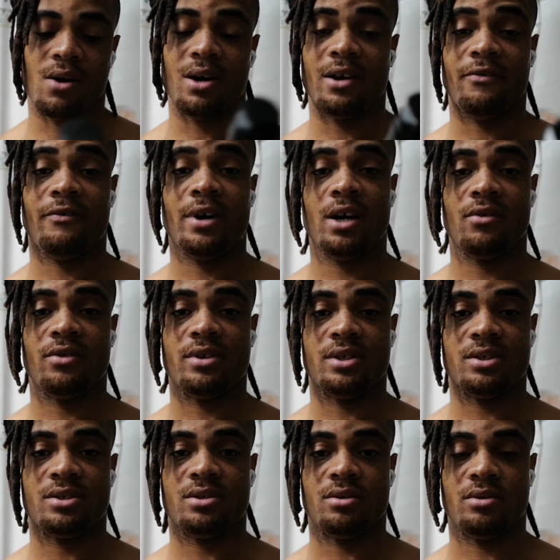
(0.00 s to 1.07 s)
I found
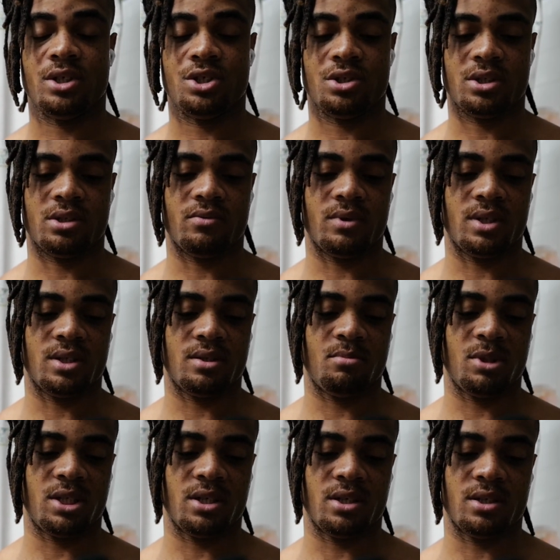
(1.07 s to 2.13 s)
this originally was
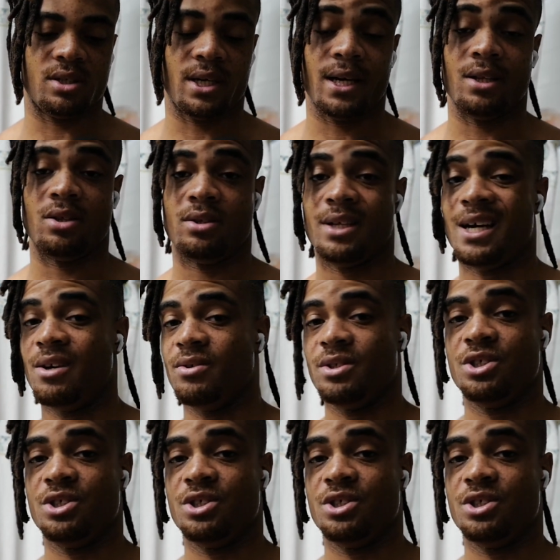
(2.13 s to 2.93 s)
because I